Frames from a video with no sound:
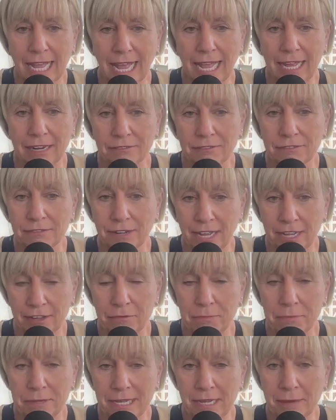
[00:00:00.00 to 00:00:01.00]
at
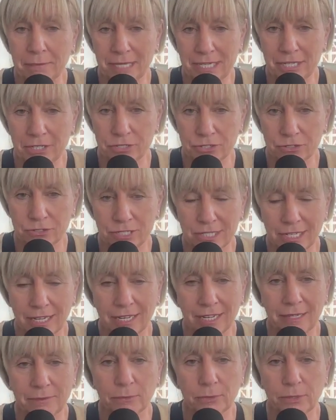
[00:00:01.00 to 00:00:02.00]
five p m Eastern
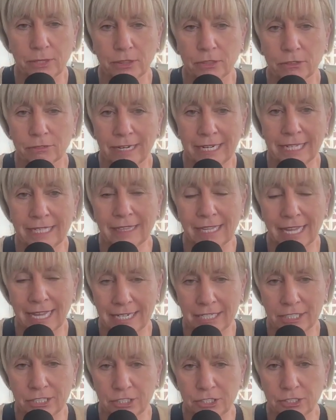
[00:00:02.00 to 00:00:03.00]
time with Lorraine
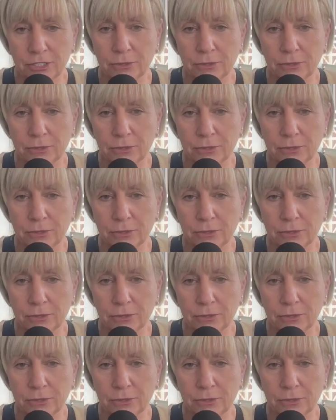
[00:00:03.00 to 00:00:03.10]
Laddish,